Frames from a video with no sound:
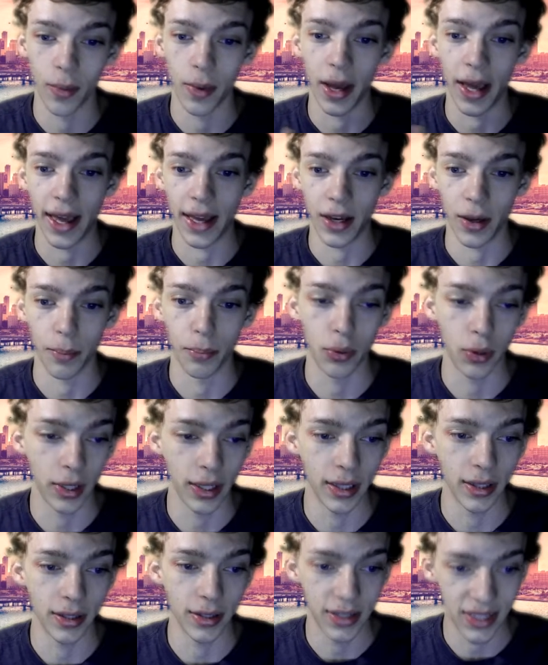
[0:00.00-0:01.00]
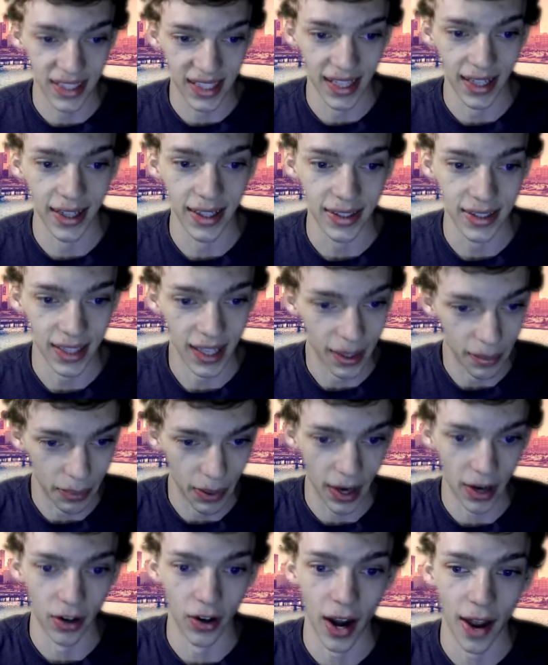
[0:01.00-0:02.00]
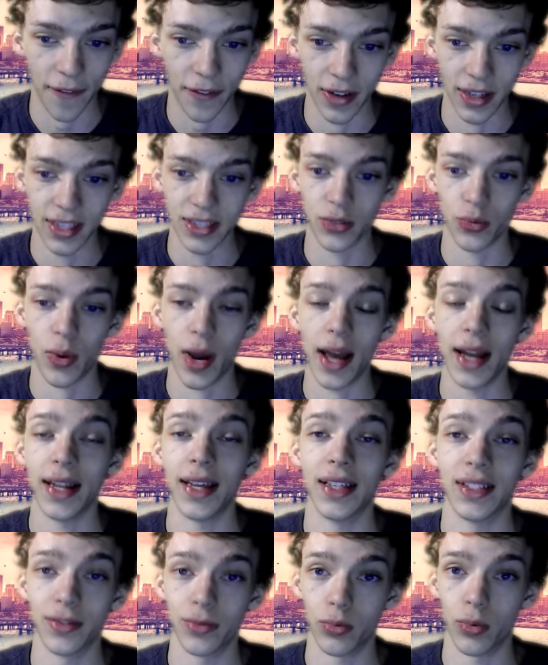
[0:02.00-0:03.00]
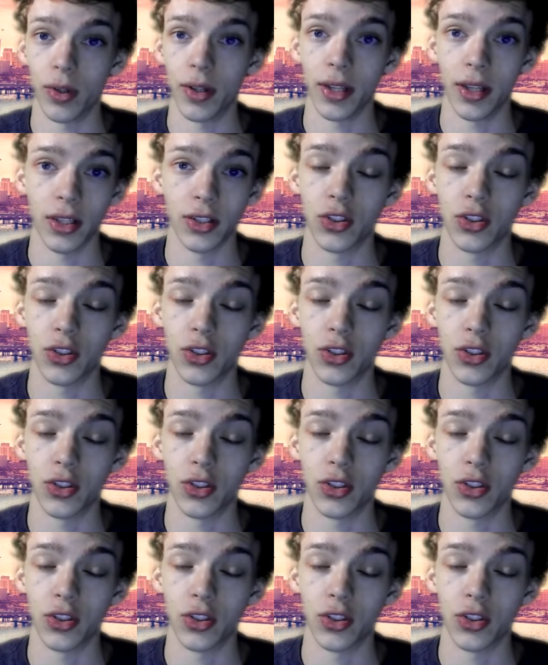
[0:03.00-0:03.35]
a complete sentence and paragraph, and his writing is really good.